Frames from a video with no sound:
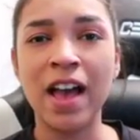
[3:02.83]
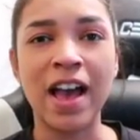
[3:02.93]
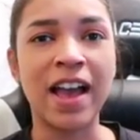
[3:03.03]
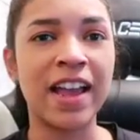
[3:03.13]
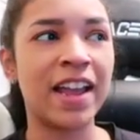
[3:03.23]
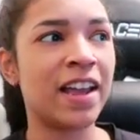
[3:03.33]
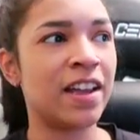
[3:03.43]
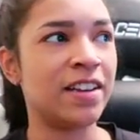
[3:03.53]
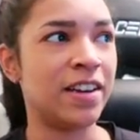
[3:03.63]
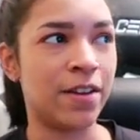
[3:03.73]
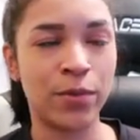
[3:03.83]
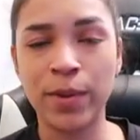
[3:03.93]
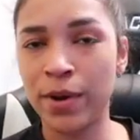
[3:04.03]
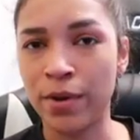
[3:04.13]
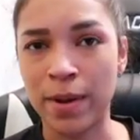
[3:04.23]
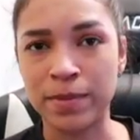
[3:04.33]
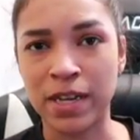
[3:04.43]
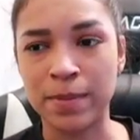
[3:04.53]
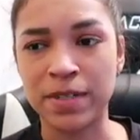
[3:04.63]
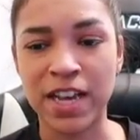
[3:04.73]
I never wear crop
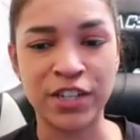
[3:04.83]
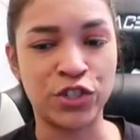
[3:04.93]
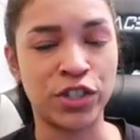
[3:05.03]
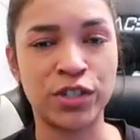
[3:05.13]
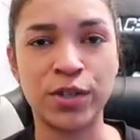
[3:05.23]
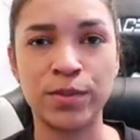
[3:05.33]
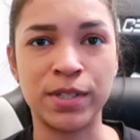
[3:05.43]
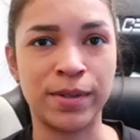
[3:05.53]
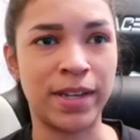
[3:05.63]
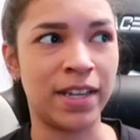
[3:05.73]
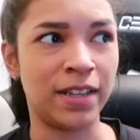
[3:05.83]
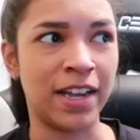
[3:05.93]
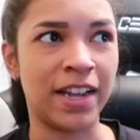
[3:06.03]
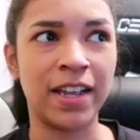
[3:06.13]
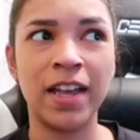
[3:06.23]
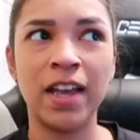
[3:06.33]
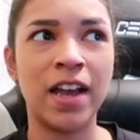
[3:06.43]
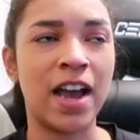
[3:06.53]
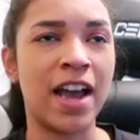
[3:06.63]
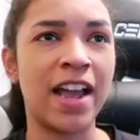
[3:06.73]
tops. I just don't do it. Like,
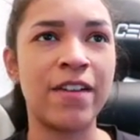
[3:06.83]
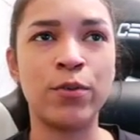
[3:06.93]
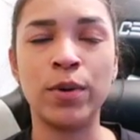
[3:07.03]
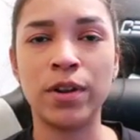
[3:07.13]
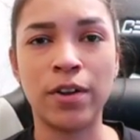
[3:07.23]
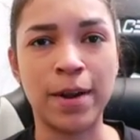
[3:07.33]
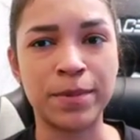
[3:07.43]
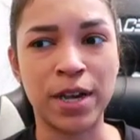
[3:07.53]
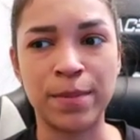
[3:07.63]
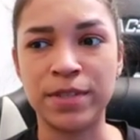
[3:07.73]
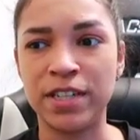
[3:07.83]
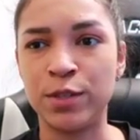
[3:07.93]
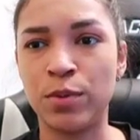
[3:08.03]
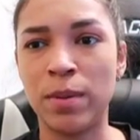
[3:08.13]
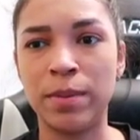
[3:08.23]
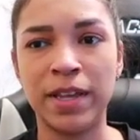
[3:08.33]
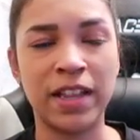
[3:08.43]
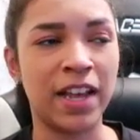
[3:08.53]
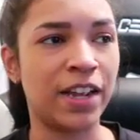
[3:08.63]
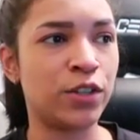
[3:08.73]
I haven't worn a crop top since probably
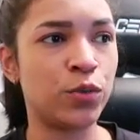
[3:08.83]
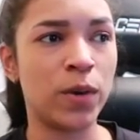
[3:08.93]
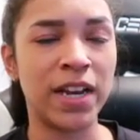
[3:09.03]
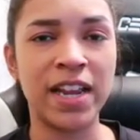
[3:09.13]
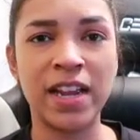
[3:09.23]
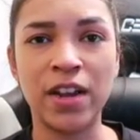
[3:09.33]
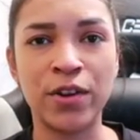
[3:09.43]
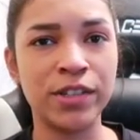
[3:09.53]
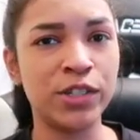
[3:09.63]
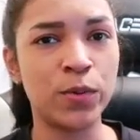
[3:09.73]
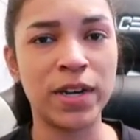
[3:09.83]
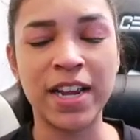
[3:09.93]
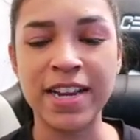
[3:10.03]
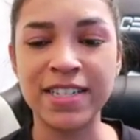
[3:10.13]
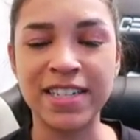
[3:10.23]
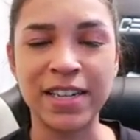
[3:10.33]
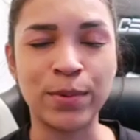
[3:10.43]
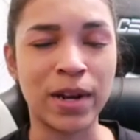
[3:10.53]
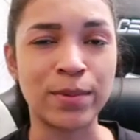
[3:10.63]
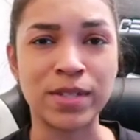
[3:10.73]
like early 2018
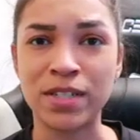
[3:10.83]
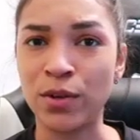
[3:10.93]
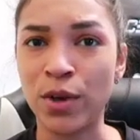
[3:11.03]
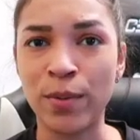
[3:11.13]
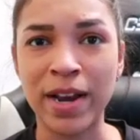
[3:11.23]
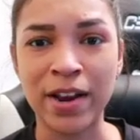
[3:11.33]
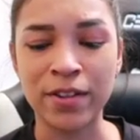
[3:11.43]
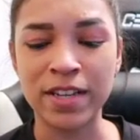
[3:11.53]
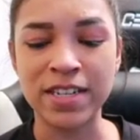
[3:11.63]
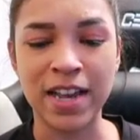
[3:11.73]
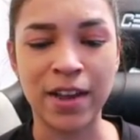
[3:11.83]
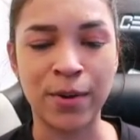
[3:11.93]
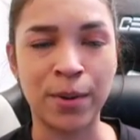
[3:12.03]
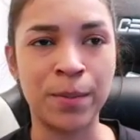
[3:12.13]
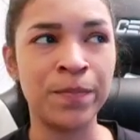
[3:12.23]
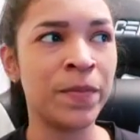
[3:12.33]
when I was still going out on the town.